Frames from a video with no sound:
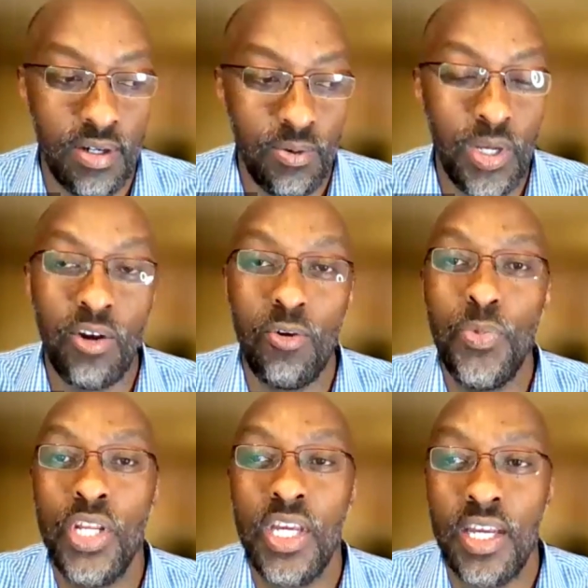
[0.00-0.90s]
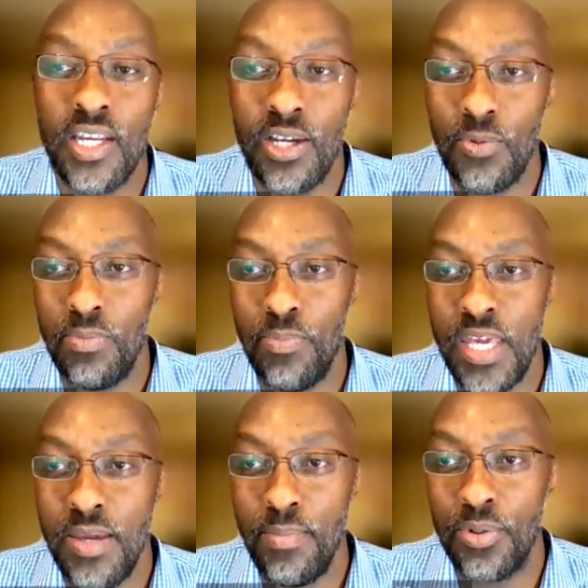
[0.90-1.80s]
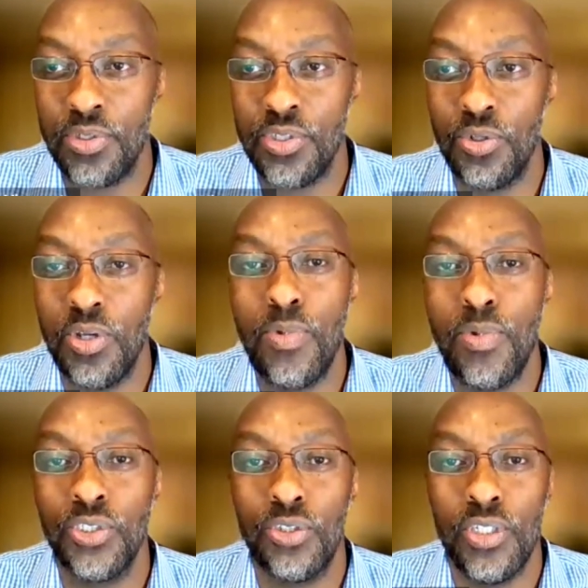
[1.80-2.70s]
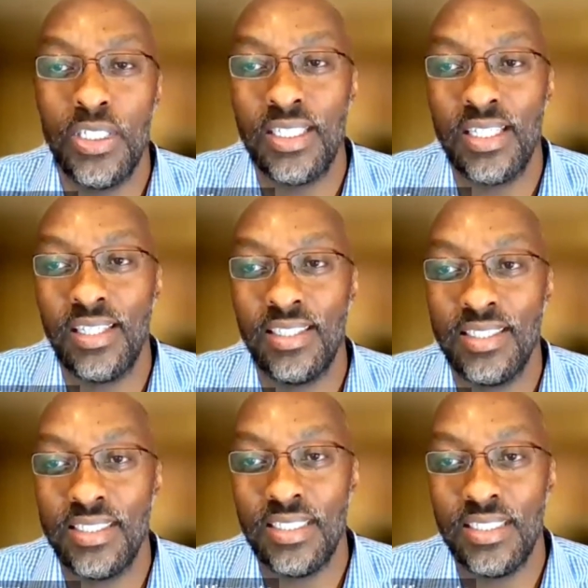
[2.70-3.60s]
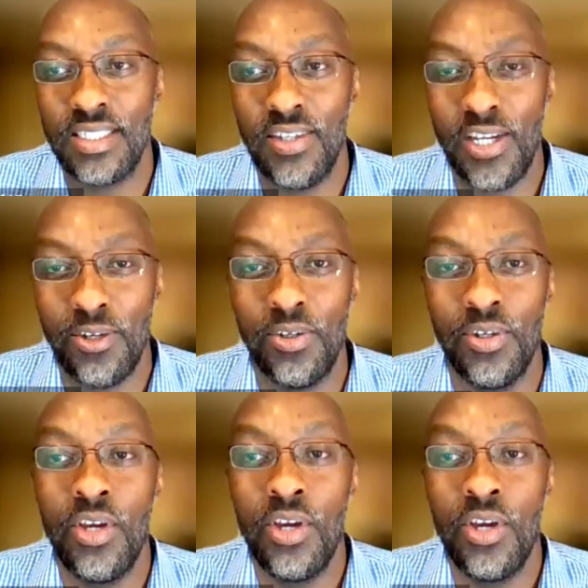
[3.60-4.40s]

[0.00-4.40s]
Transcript: we are communicating with people, so emotional intelligence is critical.